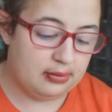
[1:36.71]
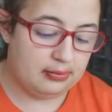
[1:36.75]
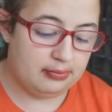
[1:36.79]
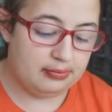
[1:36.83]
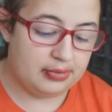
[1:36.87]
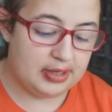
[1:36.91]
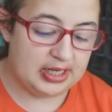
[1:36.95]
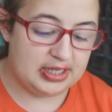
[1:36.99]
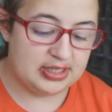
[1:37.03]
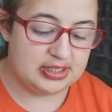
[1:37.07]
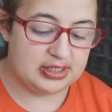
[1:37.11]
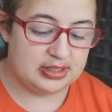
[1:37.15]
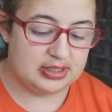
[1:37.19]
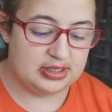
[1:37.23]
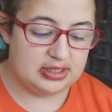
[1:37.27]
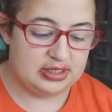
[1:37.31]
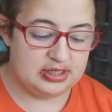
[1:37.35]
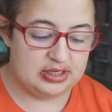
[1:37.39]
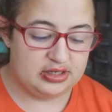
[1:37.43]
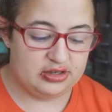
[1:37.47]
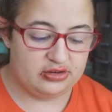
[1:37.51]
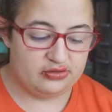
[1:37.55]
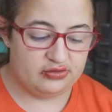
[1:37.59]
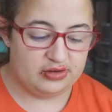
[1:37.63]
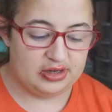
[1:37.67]
Peyton, this
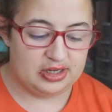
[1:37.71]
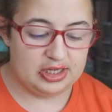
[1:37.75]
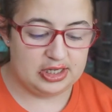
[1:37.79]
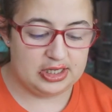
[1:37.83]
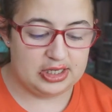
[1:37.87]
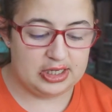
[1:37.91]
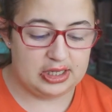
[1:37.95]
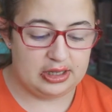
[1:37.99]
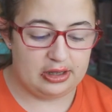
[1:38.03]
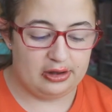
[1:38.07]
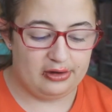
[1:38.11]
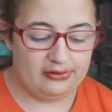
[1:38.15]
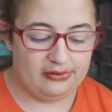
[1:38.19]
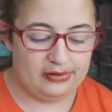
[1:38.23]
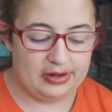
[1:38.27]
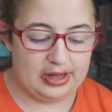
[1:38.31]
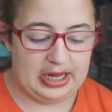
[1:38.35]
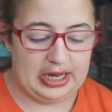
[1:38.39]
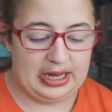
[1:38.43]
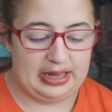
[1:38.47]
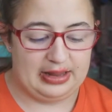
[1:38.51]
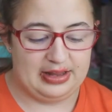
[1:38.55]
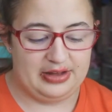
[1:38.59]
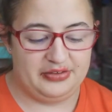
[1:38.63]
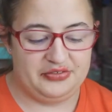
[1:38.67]
is really cute.
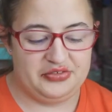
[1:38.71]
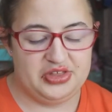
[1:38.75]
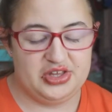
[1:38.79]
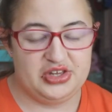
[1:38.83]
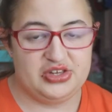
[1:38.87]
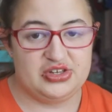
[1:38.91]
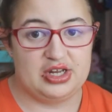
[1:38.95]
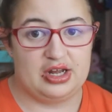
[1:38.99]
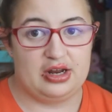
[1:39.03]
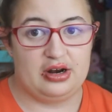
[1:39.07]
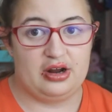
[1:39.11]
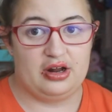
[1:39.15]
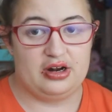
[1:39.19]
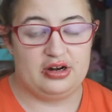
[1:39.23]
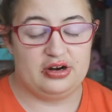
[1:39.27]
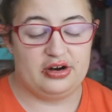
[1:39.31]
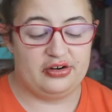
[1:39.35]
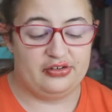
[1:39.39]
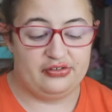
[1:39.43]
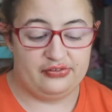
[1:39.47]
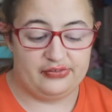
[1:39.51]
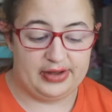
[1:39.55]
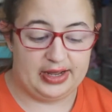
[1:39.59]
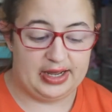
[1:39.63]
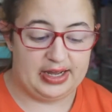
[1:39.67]
I love the sun on her
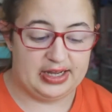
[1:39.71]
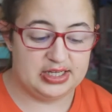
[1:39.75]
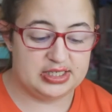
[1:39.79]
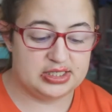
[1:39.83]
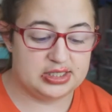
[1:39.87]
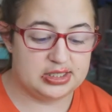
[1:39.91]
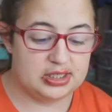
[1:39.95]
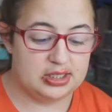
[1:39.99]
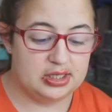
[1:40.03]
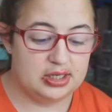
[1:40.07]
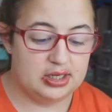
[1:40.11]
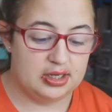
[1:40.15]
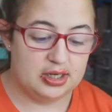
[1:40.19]
face.